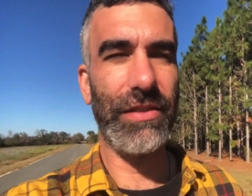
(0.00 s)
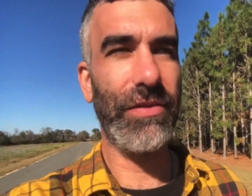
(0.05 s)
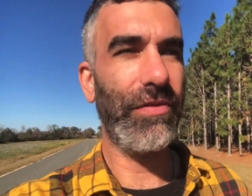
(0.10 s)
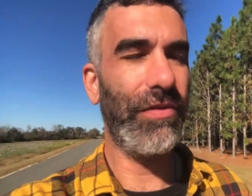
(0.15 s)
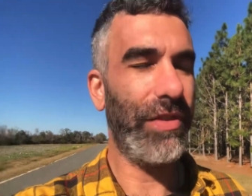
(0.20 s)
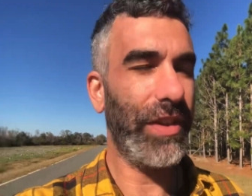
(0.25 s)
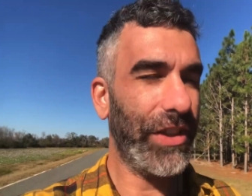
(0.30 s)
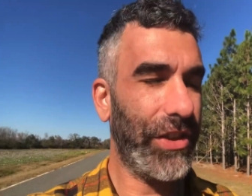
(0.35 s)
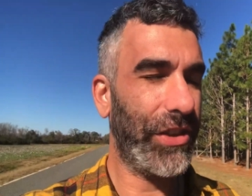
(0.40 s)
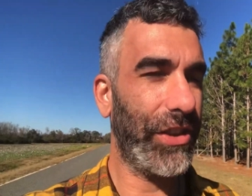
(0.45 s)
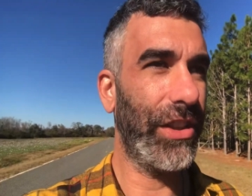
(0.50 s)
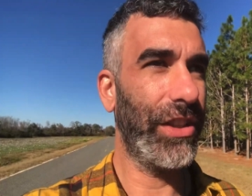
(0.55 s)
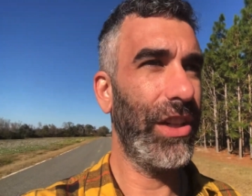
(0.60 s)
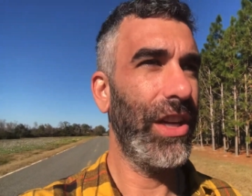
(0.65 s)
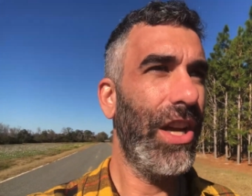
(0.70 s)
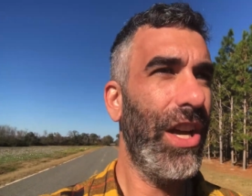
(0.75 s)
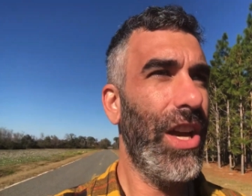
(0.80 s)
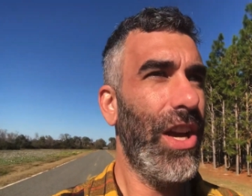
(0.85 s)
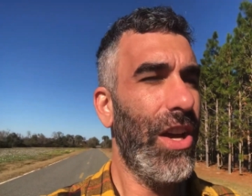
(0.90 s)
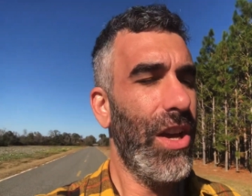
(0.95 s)
vision.
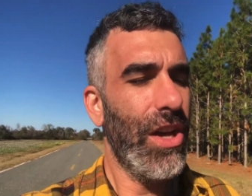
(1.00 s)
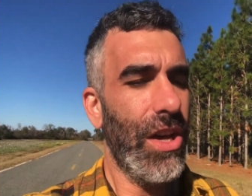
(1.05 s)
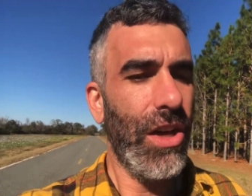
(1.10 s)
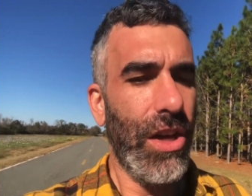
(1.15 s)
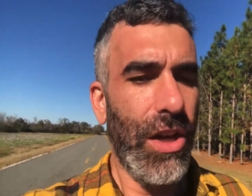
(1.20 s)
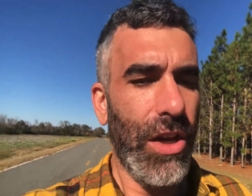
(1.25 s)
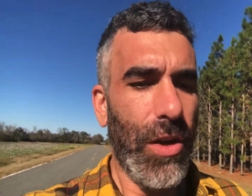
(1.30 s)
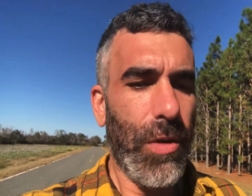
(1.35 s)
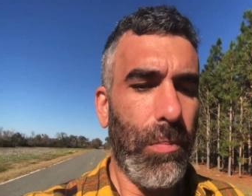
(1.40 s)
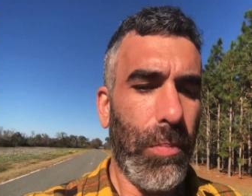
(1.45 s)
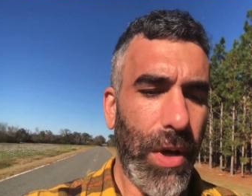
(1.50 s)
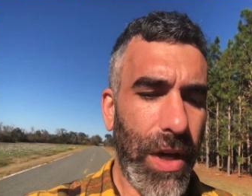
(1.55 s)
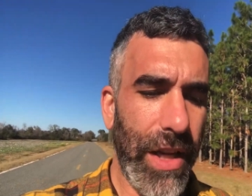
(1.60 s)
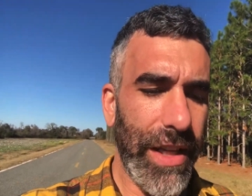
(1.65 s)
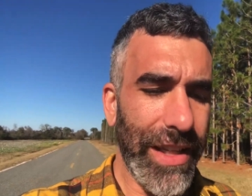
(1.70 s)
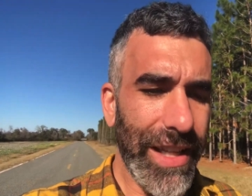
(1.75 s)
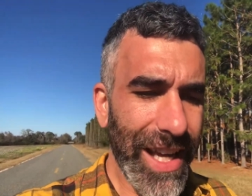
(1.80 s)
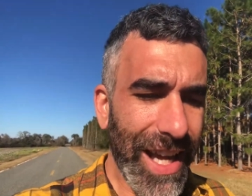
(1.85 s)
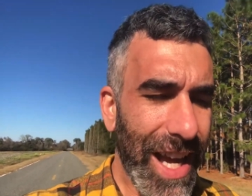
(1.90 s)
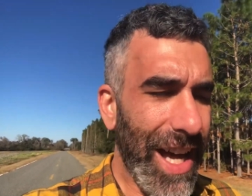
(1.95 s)
But
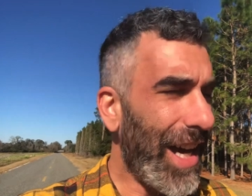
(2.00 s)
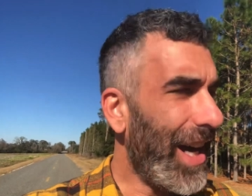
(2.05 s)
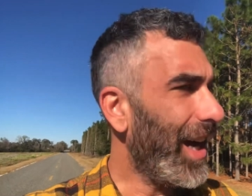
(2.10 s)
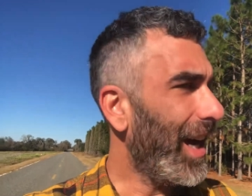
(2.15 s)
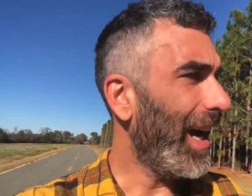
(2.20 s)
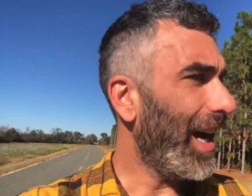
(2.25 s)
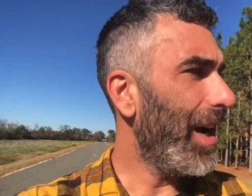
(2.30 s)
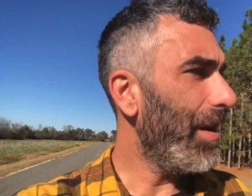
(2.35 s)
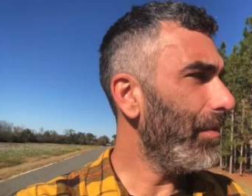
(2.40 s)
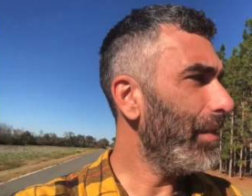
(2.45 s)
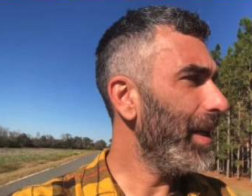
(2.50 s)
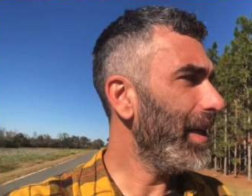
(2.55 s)
yeah, I